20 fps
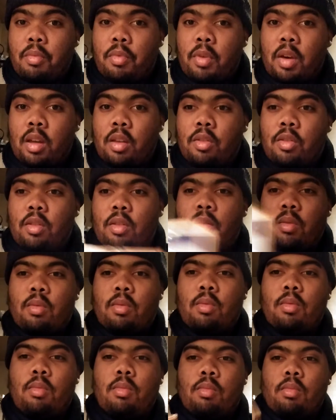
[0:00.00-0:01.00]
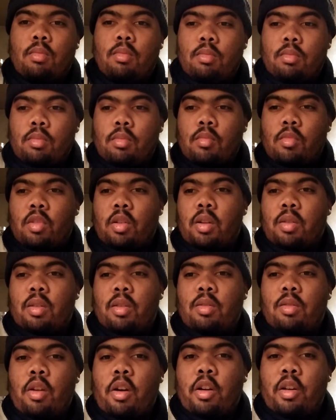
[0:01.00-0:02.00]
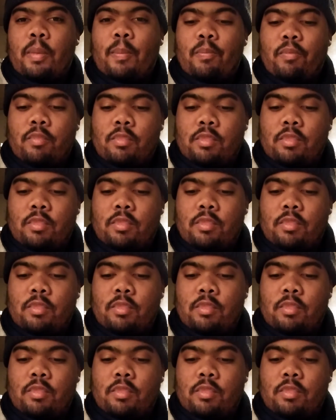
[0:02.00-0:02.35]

Fest. So let's get started.